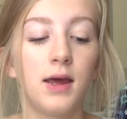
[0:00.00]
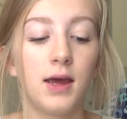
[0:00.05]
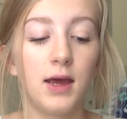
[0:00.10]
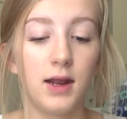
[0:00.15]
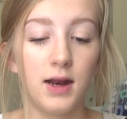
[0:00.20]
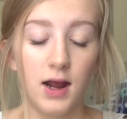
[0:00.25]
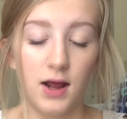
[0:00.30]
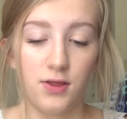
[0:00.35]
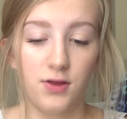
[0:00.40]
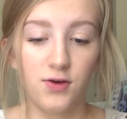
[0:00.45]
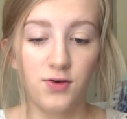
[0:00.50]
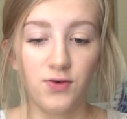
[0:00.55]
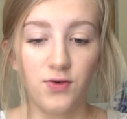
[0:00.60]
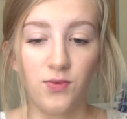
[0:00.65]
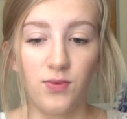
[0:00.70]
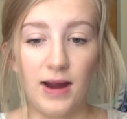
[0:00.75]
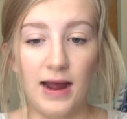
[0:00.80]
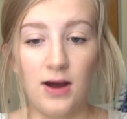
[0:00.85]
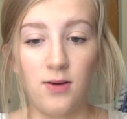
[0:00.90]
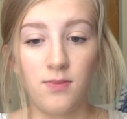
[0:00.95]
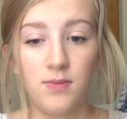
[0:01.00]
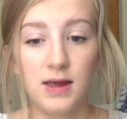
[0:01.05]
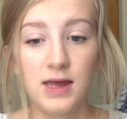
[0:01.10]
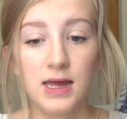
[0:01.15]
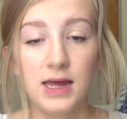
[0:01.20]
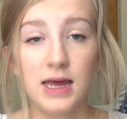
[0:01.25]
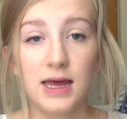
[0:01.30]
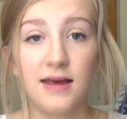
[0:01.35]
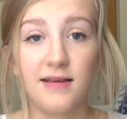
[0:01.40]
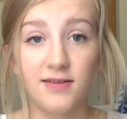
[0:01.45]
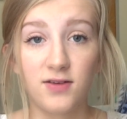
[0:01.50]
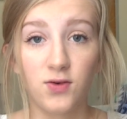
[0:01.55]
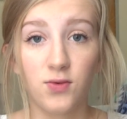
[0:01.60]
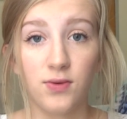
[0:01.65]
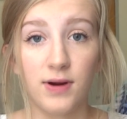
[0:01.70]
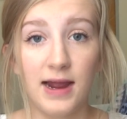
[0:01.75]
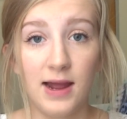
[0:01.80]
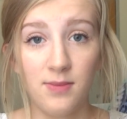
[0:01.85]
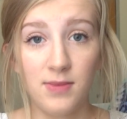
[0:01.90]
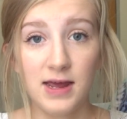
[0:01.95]
and others around me is
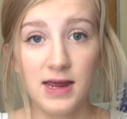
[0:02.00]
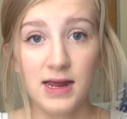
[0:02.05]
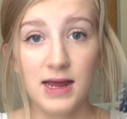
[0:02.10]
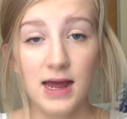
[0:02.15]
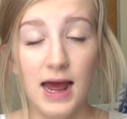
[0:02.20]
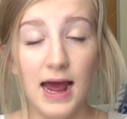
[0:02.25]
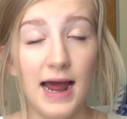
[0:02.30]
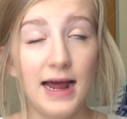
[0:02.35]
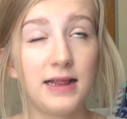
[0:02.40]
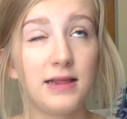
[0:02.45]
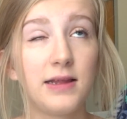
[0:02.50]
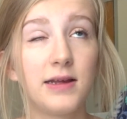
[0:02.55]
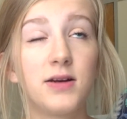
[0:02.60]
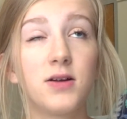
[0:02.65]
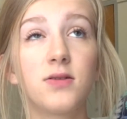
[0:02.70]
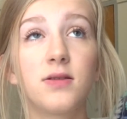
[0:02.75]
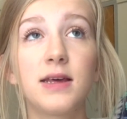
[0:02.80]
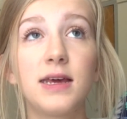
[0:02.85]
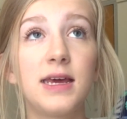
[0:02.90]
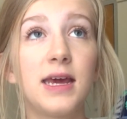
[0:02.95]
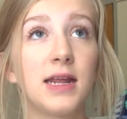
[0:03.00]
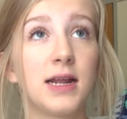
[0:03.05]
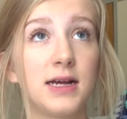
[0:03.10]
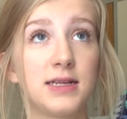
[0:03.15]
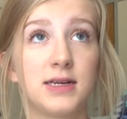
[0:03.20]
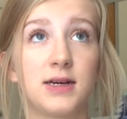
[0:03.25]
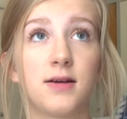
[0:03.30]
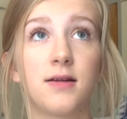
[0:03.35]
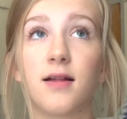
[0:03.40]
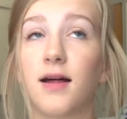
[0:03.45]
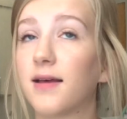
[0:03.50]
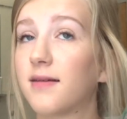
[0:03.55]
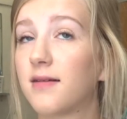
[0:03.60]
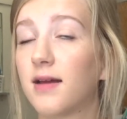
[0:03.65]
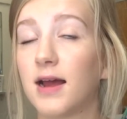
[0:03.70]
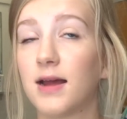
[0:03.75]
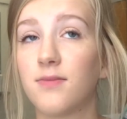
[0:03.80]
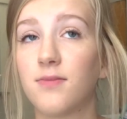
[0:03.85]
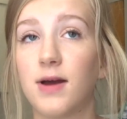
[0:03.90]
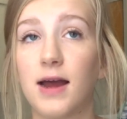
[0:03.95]
cramming. I literally cannot tell you the last
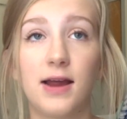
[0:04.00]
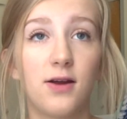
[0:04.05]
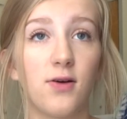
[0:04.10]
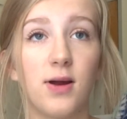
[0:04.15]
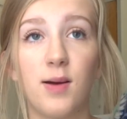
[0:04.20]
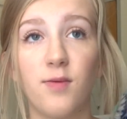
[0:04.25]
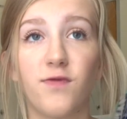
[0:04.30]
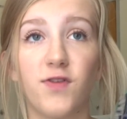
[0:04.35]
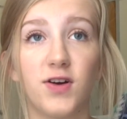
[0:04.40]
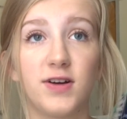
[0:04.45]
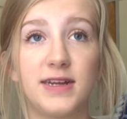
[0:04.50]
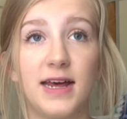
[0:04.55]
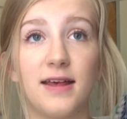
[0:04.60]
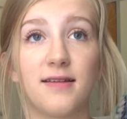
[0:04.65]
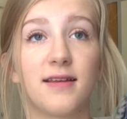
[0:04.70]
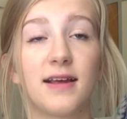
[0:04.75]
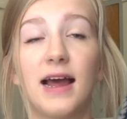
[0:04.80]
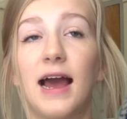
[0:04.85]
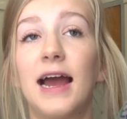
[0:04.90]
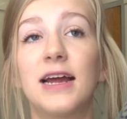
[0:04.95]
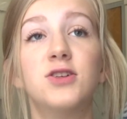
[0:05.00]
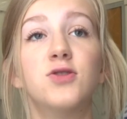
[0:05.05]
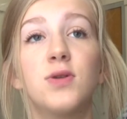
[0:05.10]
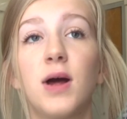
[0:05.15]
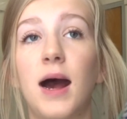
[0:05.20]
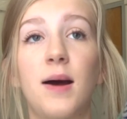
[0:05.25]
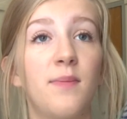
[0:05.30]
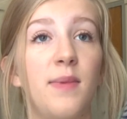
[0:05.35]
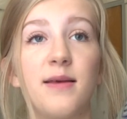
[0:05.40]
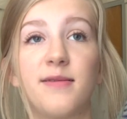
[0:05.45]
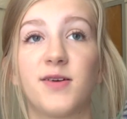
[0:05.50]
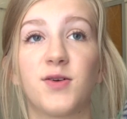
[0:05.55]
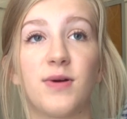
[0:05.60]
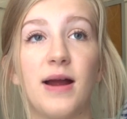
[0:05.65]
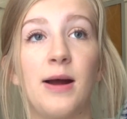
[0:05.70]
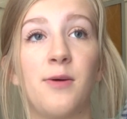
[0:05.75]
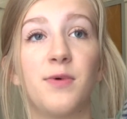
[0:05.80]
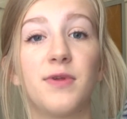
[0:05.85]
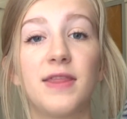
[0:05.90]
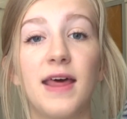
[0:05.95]
time I crammed for a test. Like, I do not mess
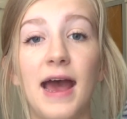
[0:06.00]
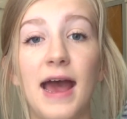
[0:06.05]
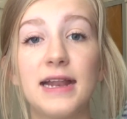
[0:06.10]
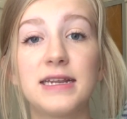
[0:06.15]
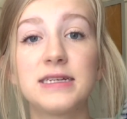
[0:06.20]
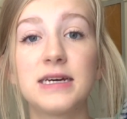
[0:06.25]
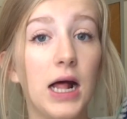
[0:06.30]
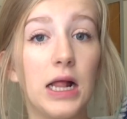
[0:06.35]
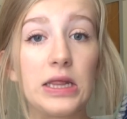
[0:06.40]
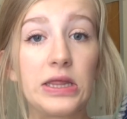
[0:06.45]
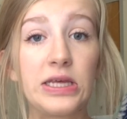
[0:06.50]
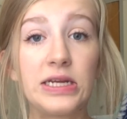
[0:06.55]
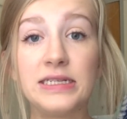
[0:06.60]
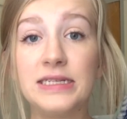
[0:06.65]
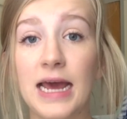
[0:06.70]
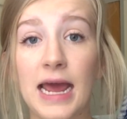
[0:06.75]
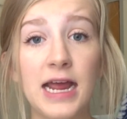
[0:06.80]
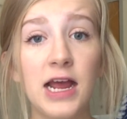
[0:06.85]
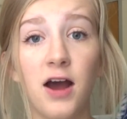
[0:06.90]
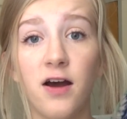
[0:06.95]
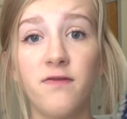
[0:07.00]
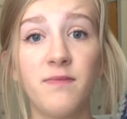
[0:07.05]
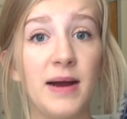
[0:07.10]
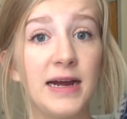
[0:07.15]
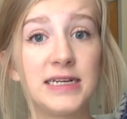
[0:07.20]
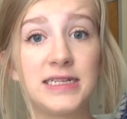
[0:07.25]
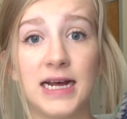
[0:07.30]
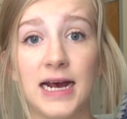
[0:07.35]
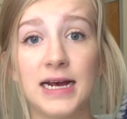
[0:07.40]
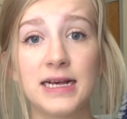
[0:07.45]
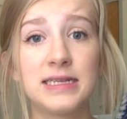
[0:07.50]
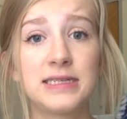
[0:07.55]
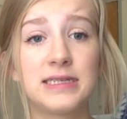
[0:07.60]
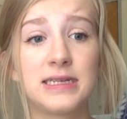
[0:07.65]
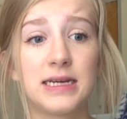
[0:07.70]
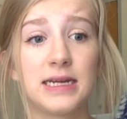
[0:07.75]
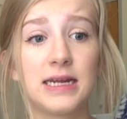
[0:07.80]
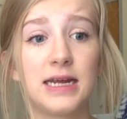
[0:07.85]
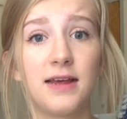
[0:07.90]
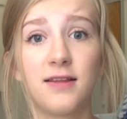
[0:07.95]
around with that. The day of my
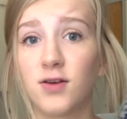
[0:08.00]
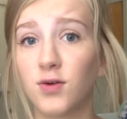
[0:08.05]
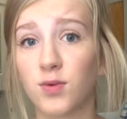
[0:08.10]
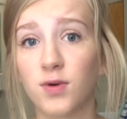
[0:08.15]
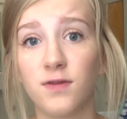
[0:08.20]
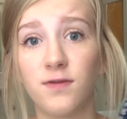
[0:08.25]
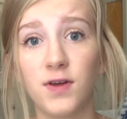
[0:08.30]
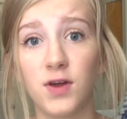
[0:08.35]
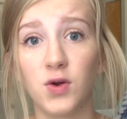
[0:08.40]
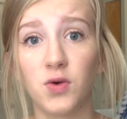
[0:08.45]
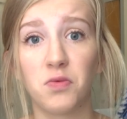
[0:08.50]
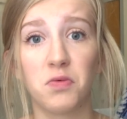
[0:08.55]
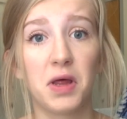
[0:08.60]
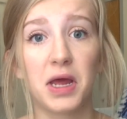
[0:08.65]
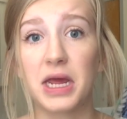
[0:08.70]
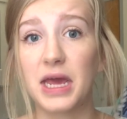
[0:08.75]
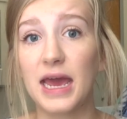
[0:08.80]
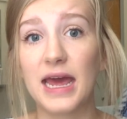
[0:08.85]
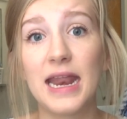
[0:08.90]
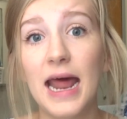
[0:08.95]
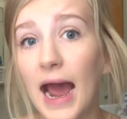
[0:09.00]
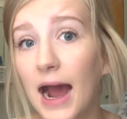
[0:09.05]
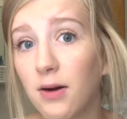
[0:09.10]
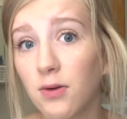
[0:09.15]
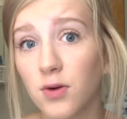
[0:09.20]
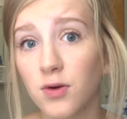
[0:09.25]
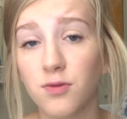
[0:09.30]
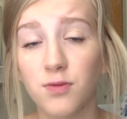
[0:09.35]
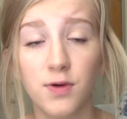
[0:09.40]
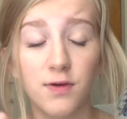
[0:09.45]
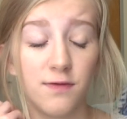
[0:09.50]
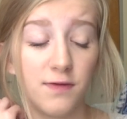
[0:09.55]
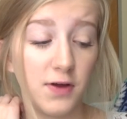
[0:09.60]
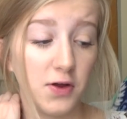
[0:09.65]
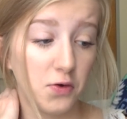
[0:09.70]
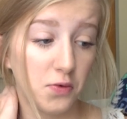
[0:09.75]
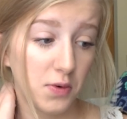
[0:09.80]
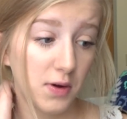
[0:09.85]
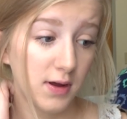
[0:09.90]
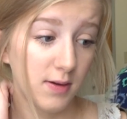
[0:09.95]
test is a review, like an hour
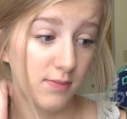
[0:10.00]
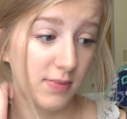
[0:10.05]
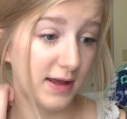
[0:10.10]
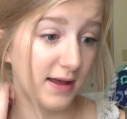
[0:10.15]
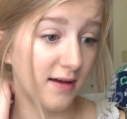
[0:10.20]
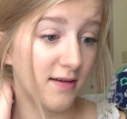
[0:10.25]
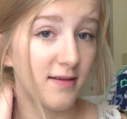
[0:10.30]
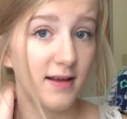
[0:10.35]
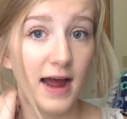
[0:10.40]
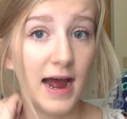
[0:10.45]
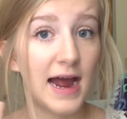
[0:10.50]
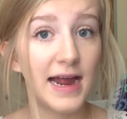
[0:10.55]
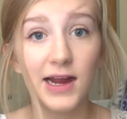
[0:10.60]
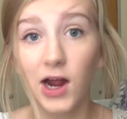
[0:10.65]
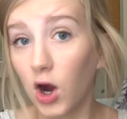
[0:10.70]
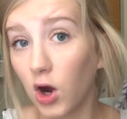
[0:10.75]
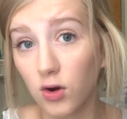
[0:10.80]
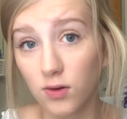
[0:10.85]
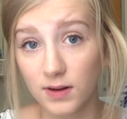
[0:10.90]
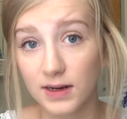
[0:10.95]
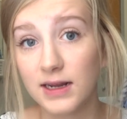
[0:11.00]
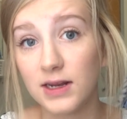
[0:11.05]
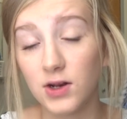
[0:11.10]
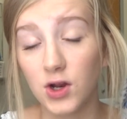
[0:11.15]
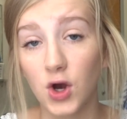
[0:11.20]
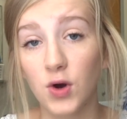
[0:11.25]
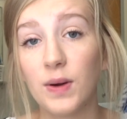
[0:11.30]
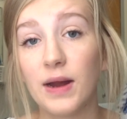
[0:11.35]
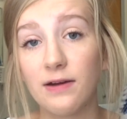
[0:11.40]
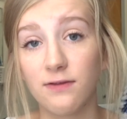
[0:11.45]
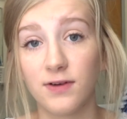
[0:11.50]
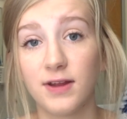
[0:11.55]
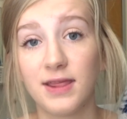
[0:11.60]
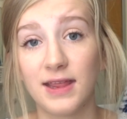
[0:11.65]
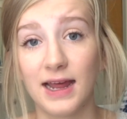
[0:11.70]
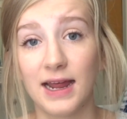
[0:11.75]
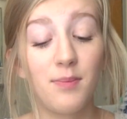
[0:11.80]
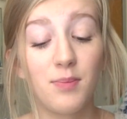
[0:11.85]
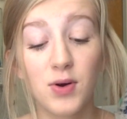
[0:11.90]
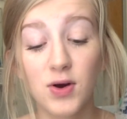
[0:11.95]
review, because I already know
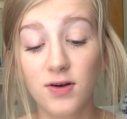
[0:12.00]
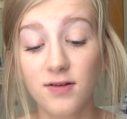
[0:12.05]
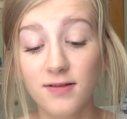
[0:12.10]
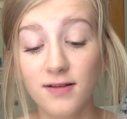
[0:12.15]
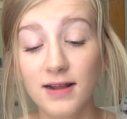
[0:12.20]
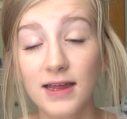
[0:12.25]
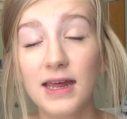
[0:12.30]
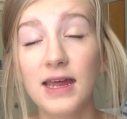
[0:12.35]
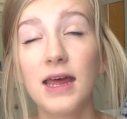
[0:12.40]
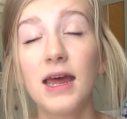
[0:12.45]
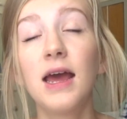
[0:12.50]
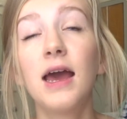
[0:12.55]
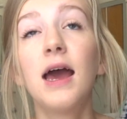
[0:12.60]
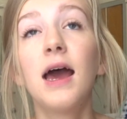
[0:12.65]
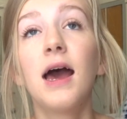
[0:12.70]
everything. Personally,